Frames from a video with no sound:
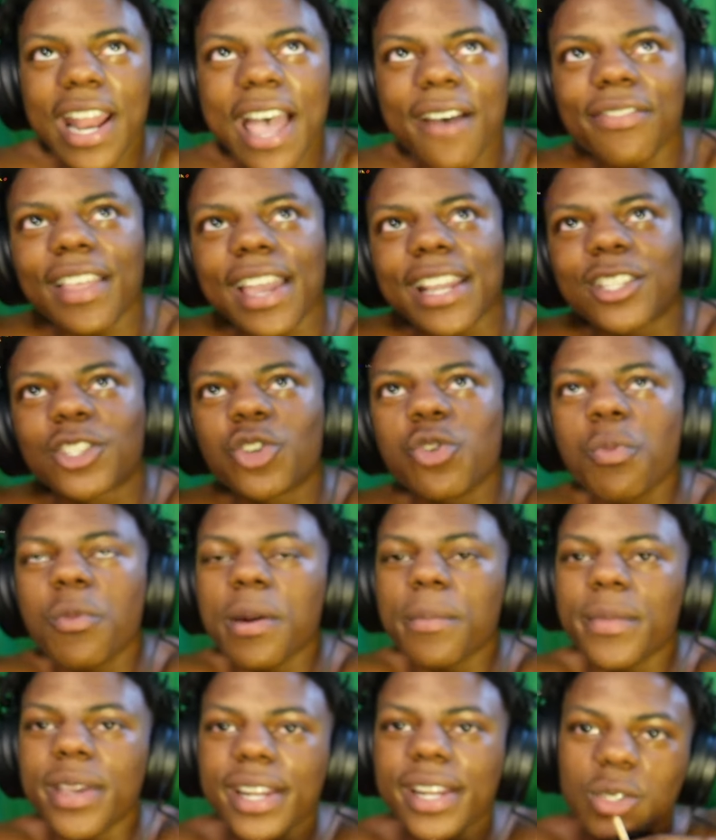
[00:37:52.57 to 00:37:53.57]
have like two more
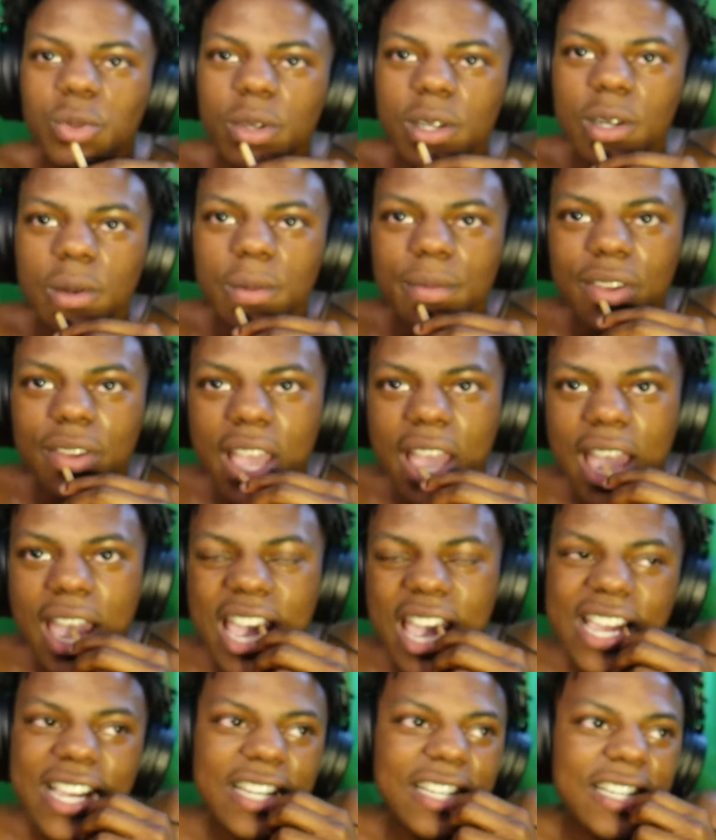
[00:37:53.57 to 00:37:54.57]
minutes with him.
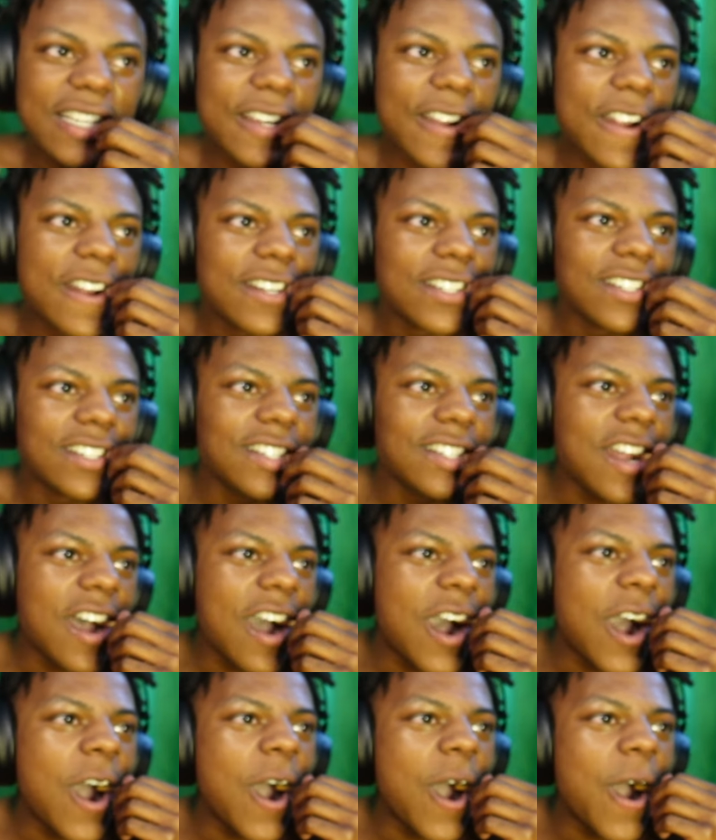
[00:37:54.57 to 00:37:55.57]

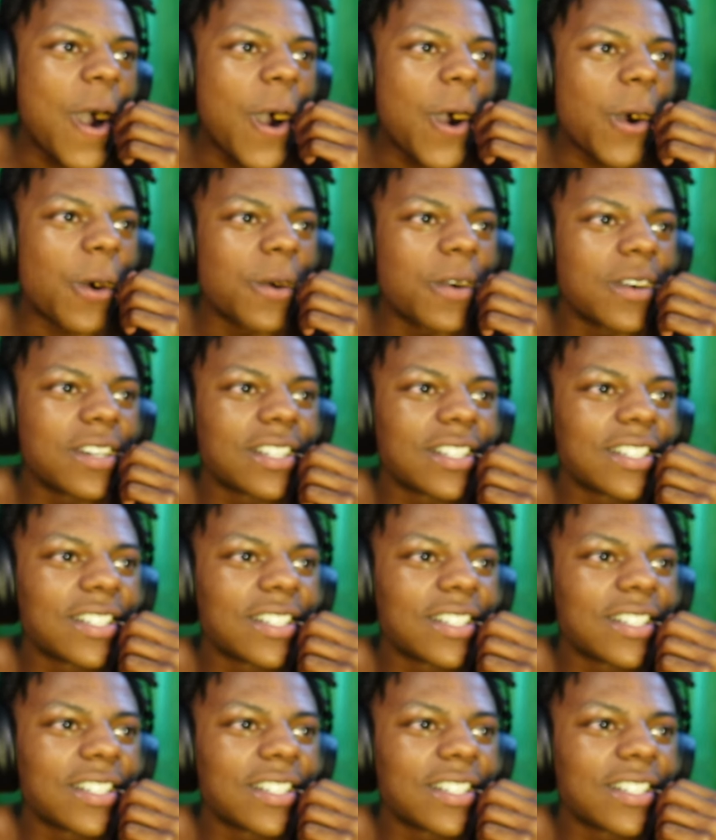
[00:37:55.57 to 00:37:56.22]
No.